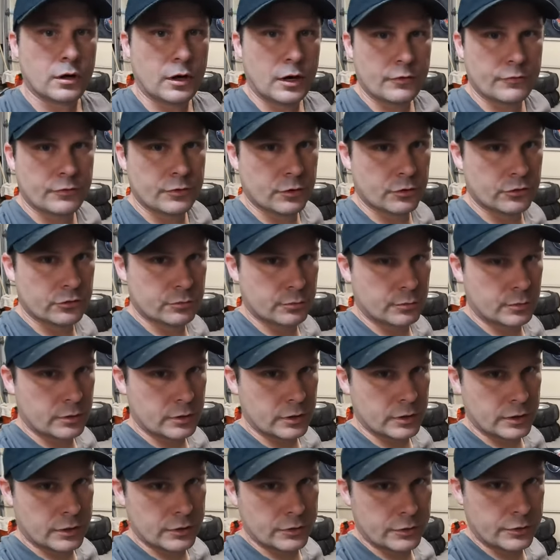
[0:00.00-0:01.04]
All right, folks.
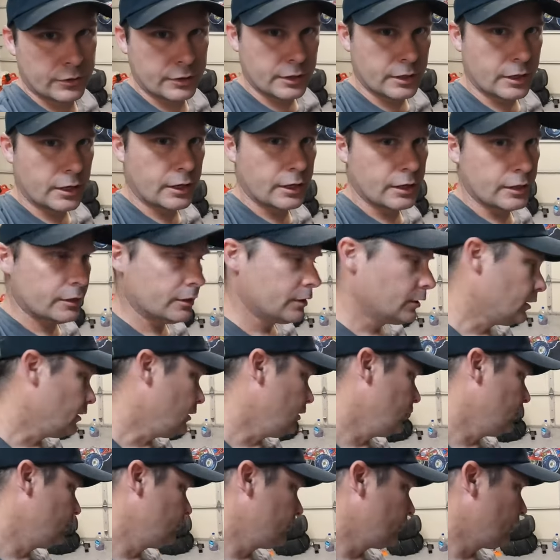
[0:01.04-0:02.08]
Well, uh, there you got it.
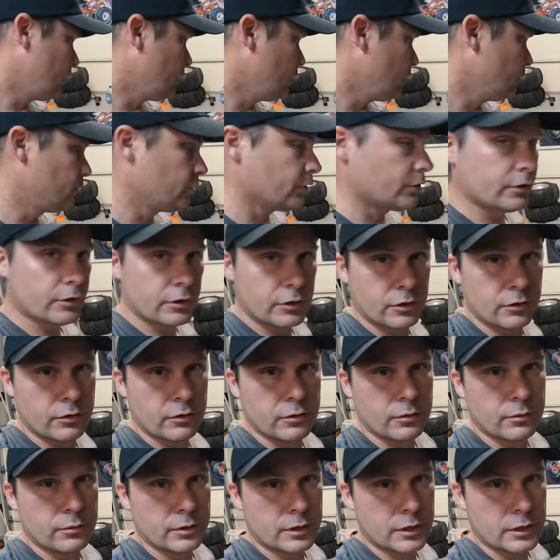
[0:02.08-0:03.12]
It uh, took a
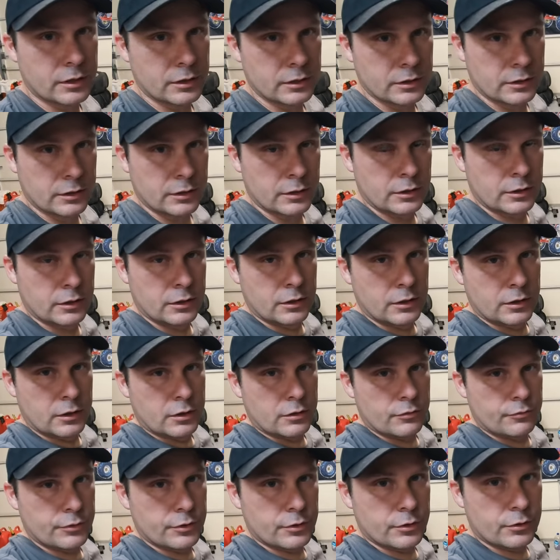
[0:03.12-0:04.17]
few, uh,
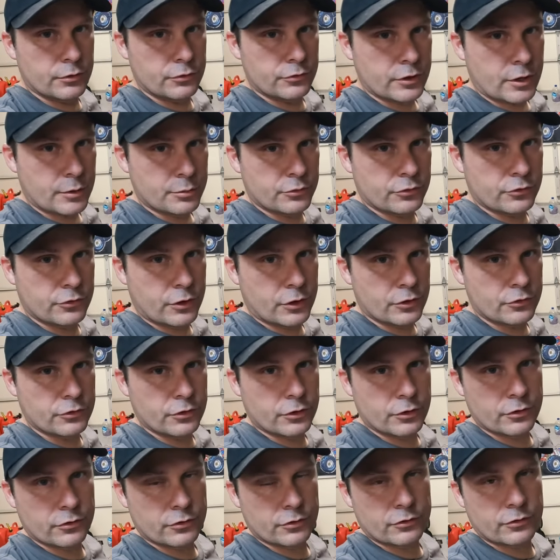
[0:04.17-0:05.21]
few stops and starts
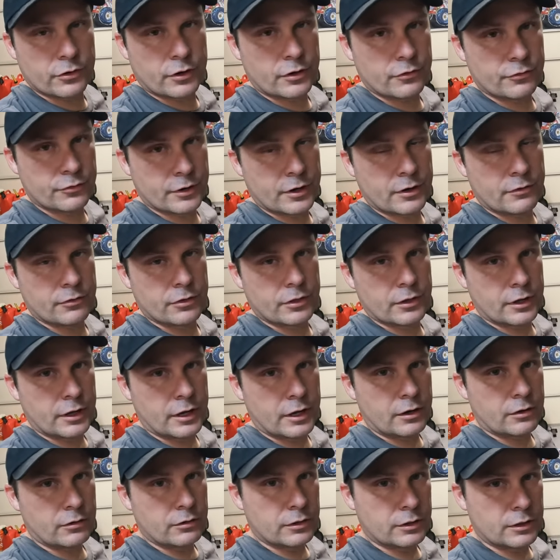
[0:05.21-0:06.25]
here as I try to figure everything
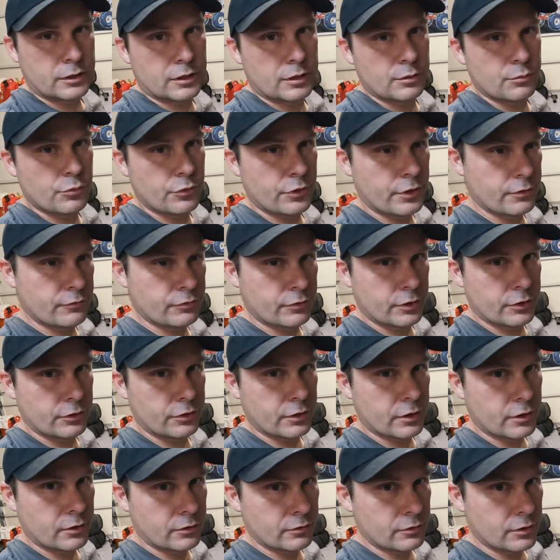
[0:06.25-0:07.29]
out. Um, thankfully, I
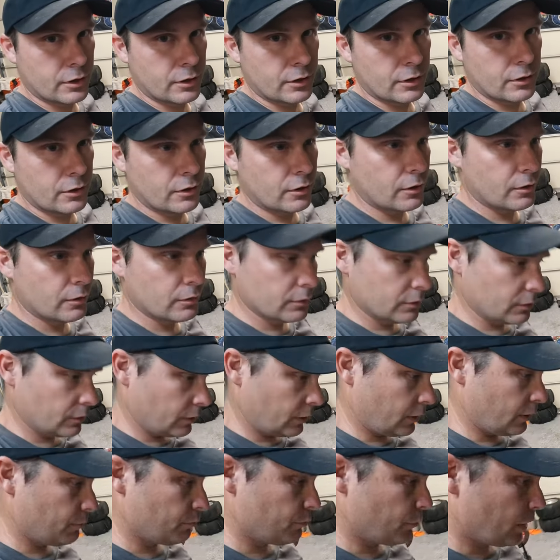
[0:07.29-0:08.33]
think I got it all
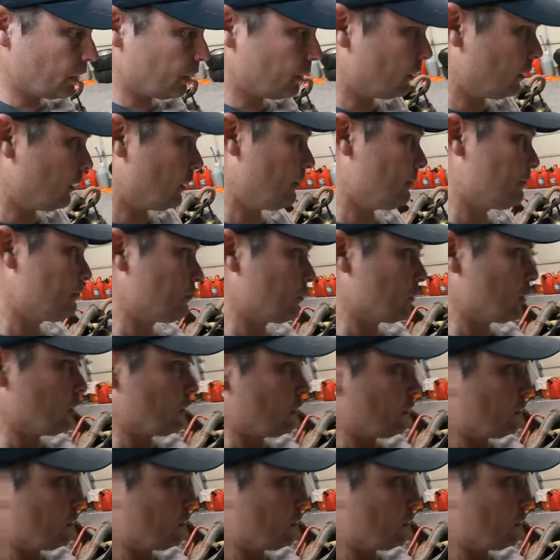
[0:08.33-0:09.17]
uh, buttoned up.